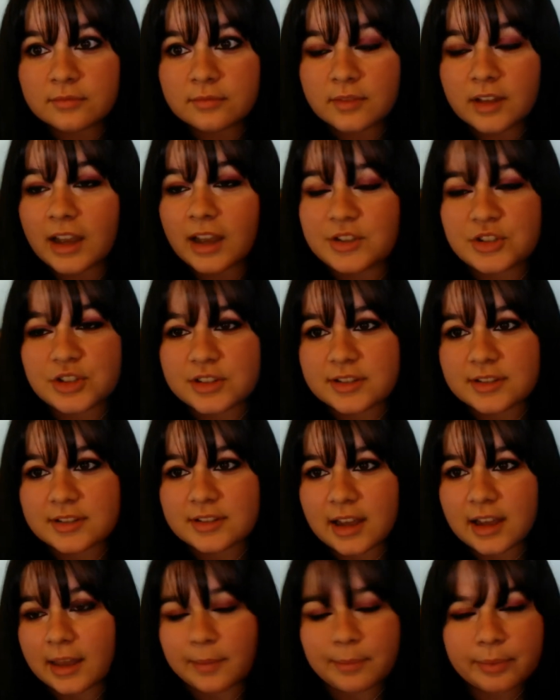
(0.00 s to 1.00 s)
I'm
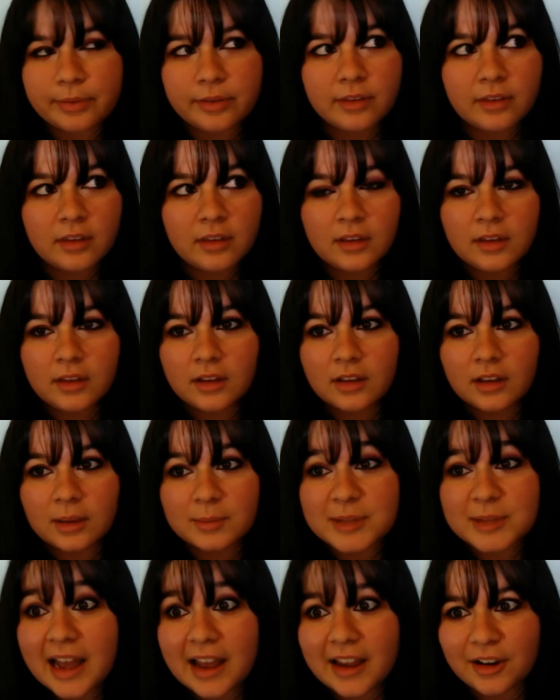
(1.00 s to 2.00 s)

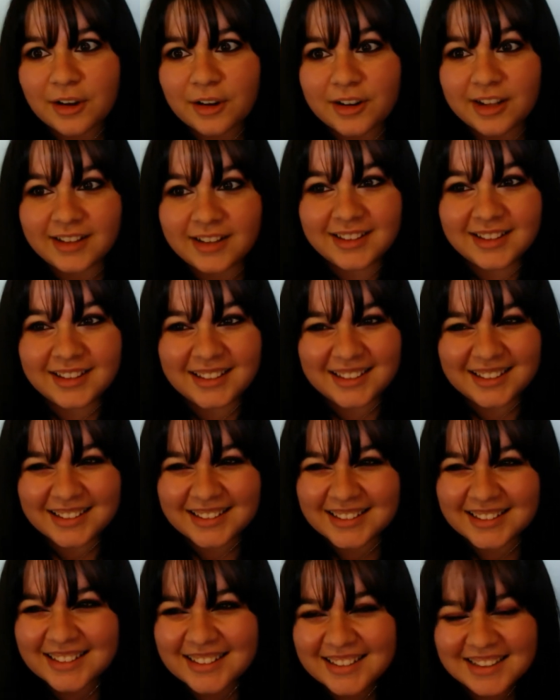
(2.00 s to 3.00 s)
tired.
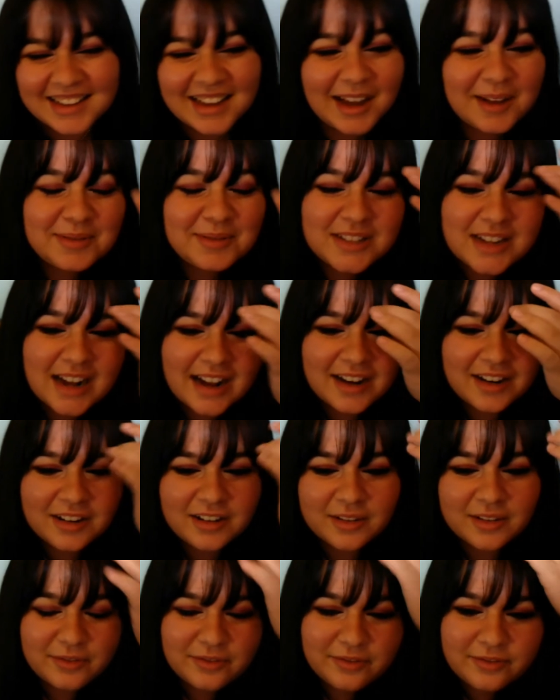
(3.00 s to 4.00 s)
I'm tired
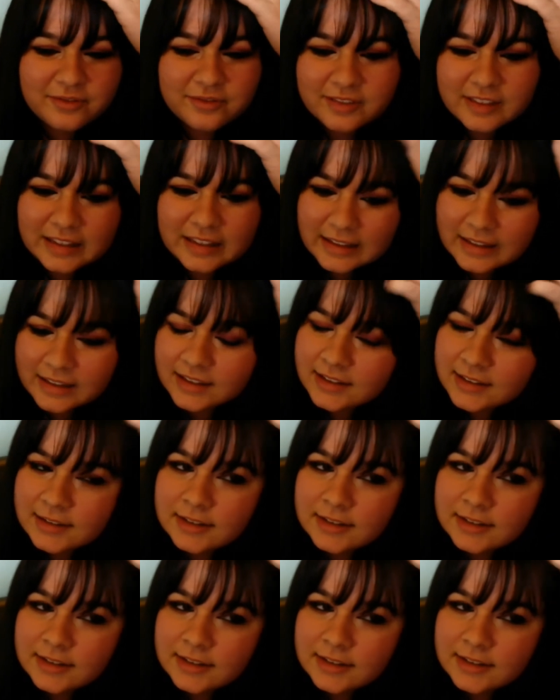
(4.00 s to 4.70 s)
of the